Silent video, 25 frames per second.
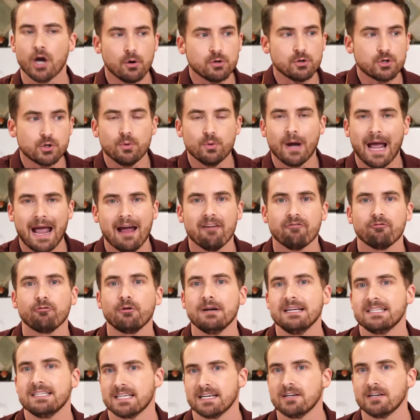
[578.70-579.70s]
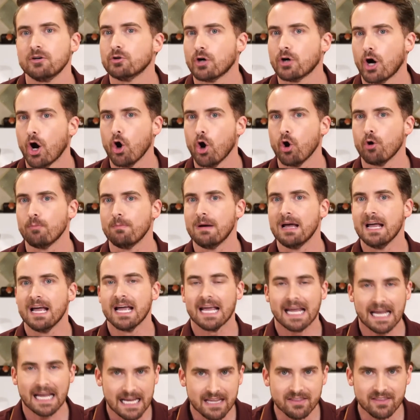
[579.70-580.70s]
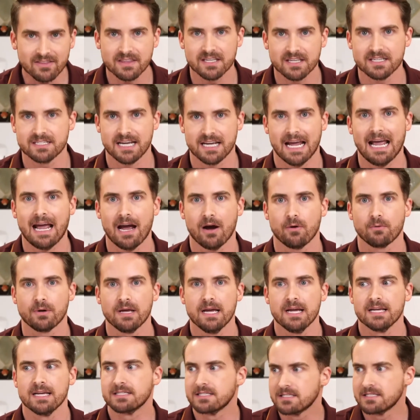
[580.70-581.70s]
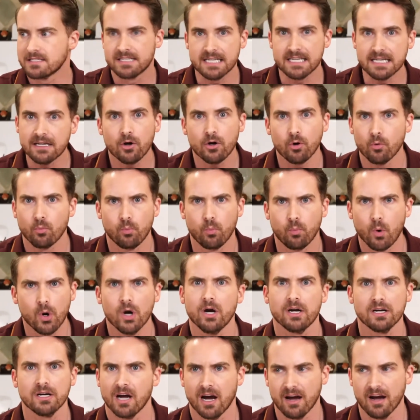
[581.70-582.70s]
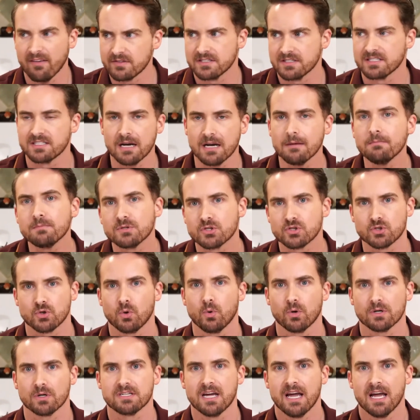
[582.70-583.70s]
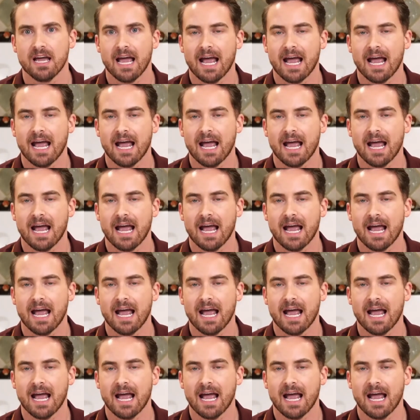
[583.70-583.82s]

to every single home in the town, steal wood of some sort,